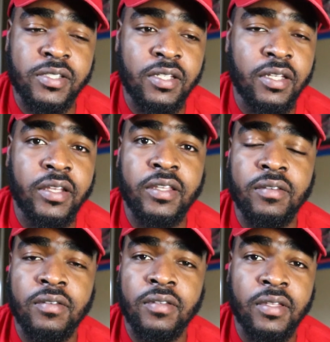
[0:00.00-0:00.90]
scene,
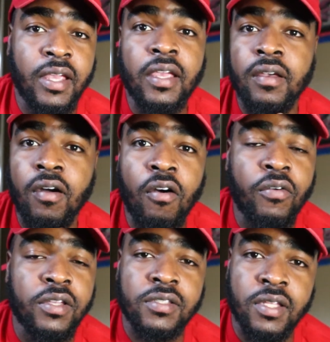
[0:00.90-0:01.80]
and they could
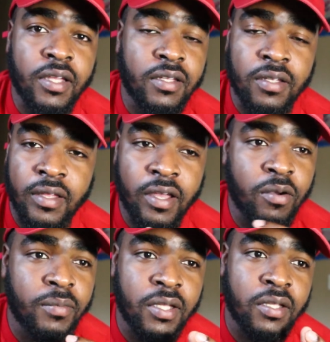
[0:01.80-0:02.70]
always like
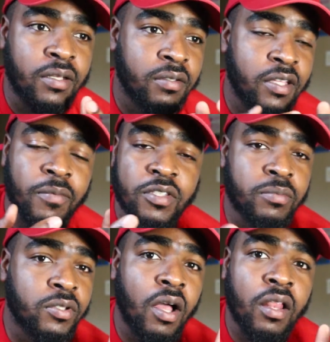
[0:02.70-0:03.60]
help me and give me
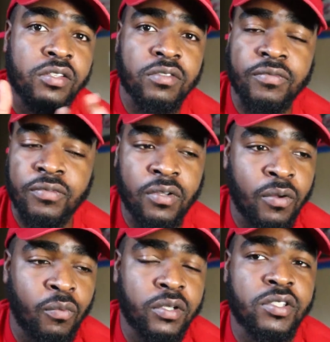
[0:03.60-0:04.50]
some knowledge of
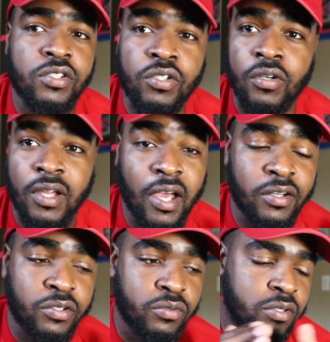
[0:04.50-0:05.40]
what to do and how
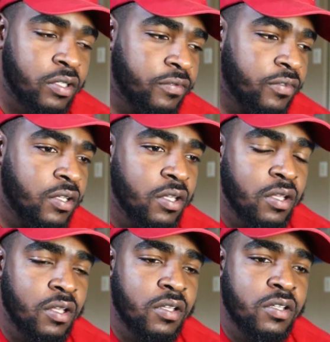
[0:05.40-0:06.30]
to do stuff.
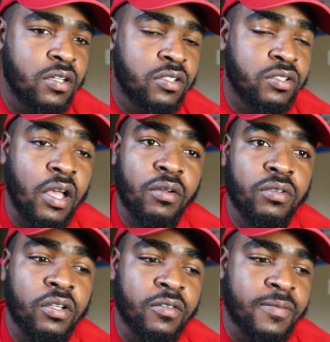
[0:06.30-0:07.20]
So I
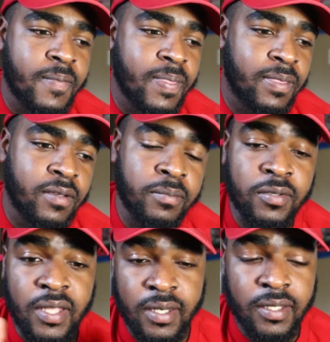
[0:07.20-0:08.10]
don't know.
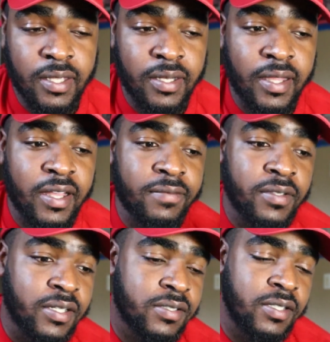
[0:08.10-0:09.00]
Then again, I have
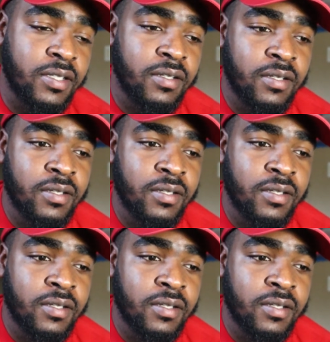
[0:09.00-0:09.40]
Dusty.